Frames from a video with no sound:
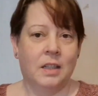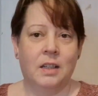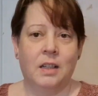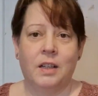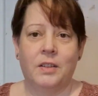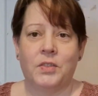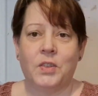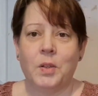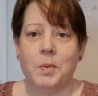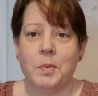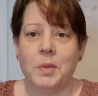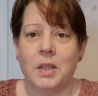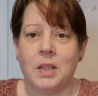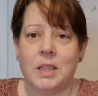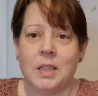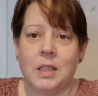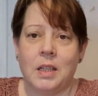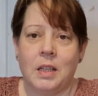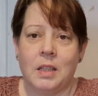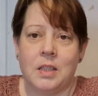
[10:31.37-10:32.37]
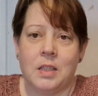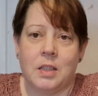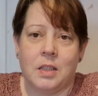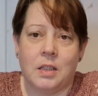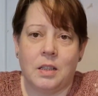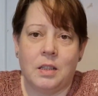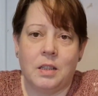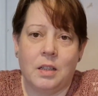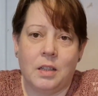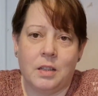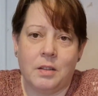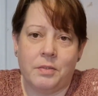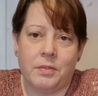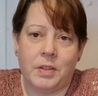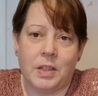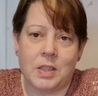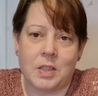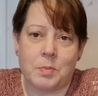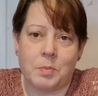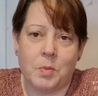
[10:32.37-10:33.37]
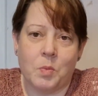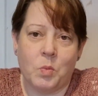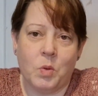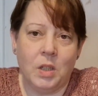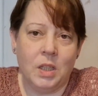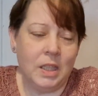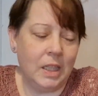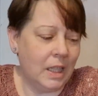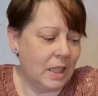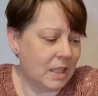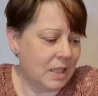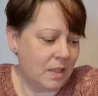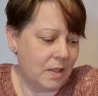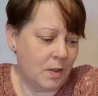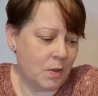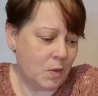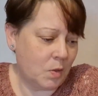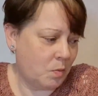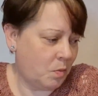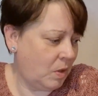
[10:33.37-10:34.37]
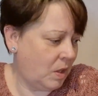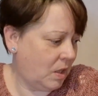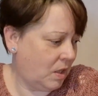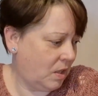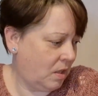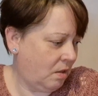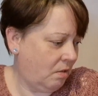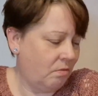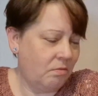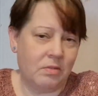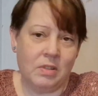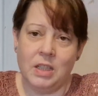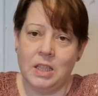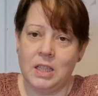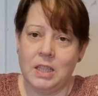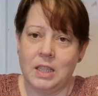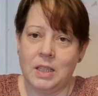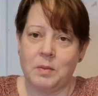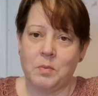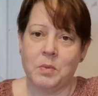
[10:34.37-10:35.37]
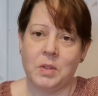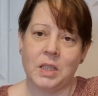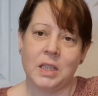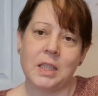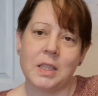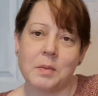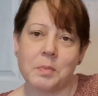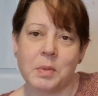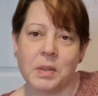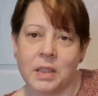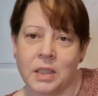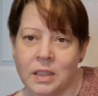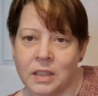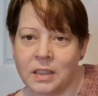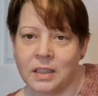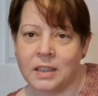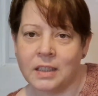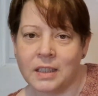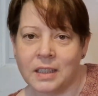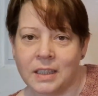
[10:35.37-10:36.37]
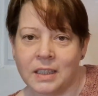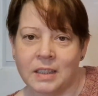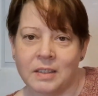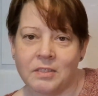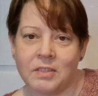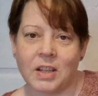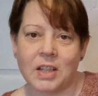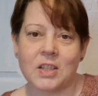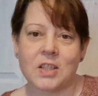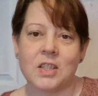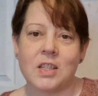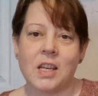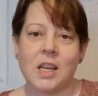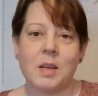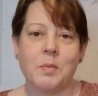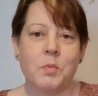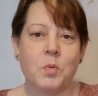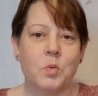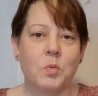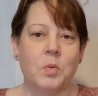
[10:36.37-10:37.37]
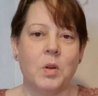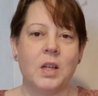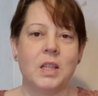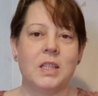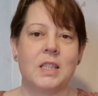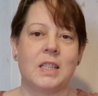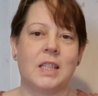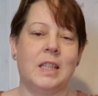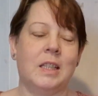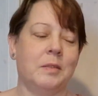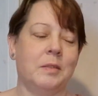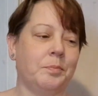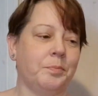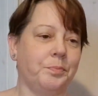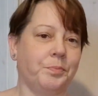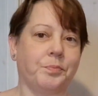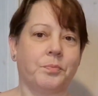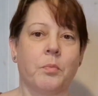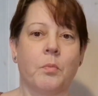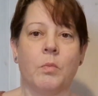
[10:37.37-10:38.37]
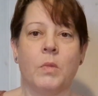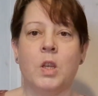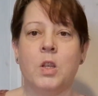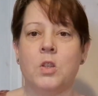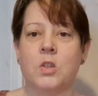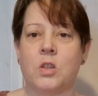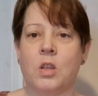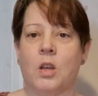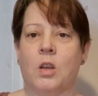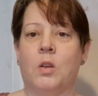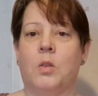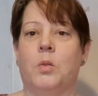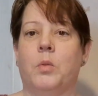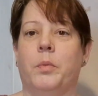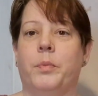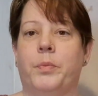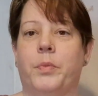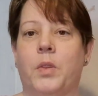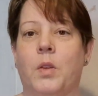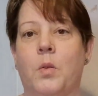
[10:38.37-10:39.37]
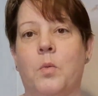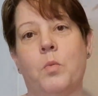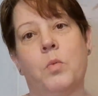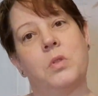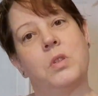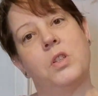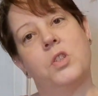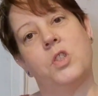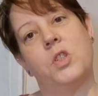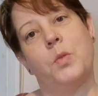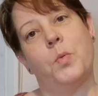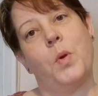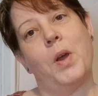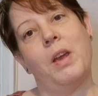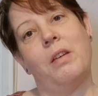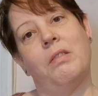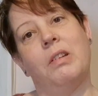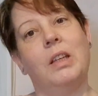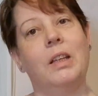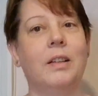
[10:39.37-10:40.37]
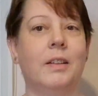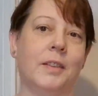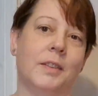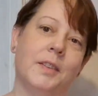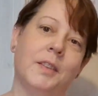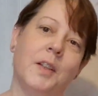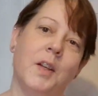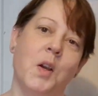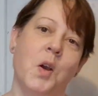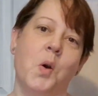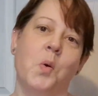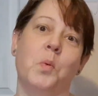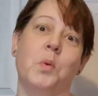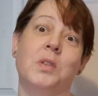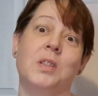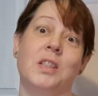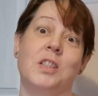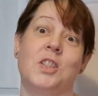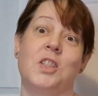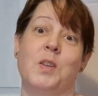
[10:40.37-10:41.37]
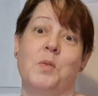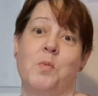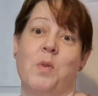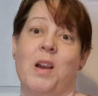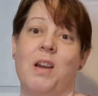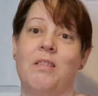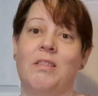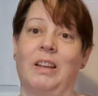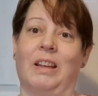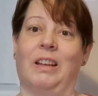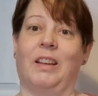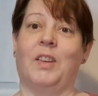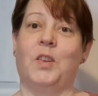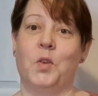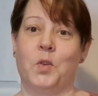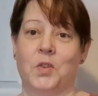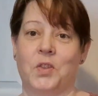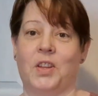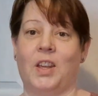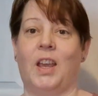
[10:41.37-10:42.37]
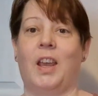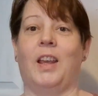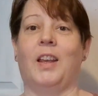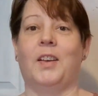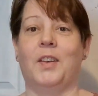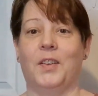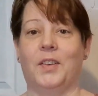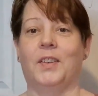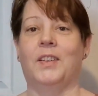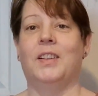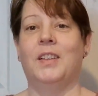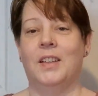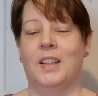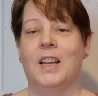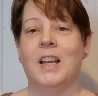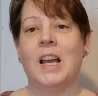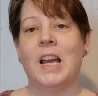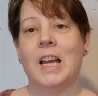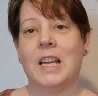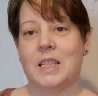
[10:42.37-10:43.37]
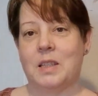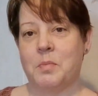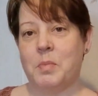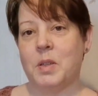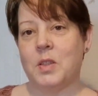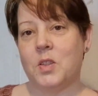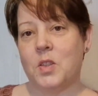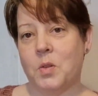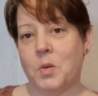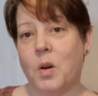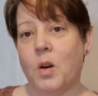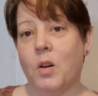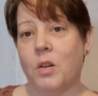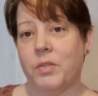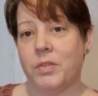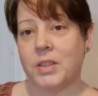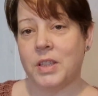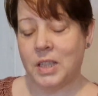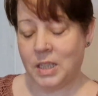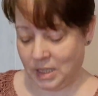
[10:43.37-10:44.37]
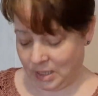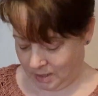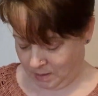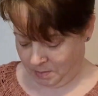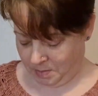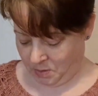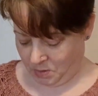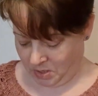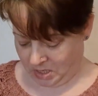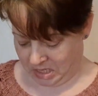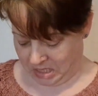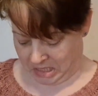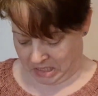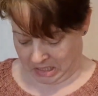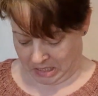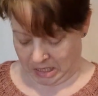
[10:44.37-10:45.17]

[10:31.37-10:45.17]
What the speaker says: I flashed my white legs last week. I don't really think we need to be flashing any more white skin. So, what is she wearing? What is she wearing, you're saying? It's a bit too hot for this, to be honest.